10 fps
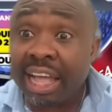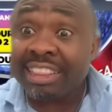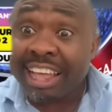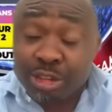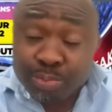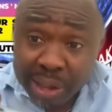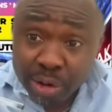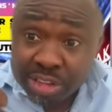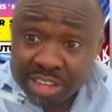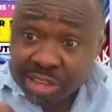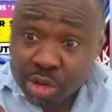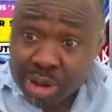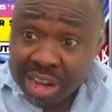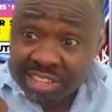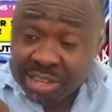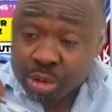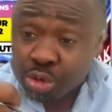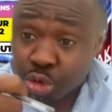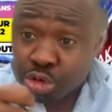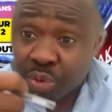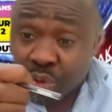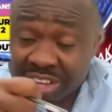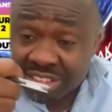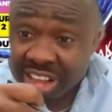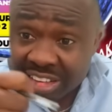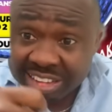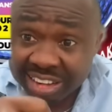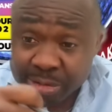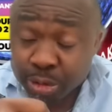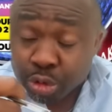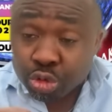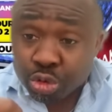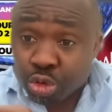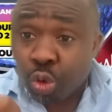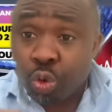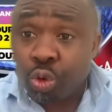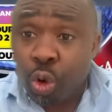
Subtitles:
Despite all this, the woman is still using racial slur for Tolu,